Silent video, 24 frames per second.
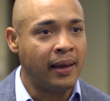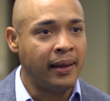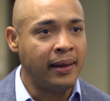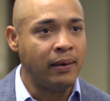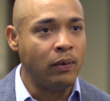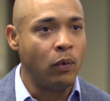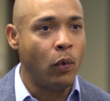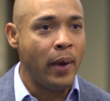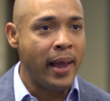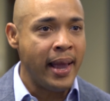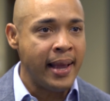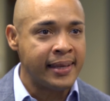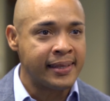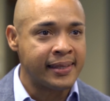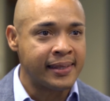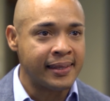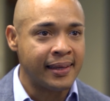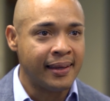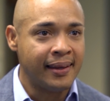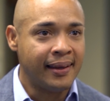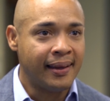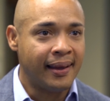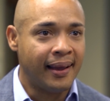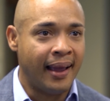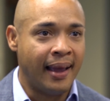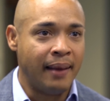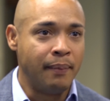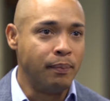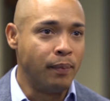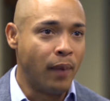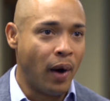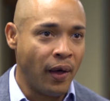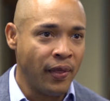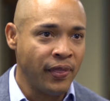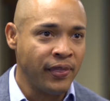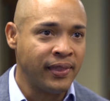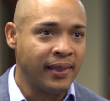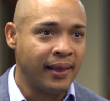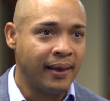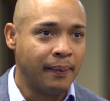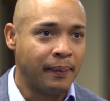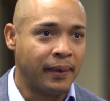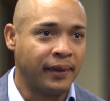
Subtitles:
in weeks and months,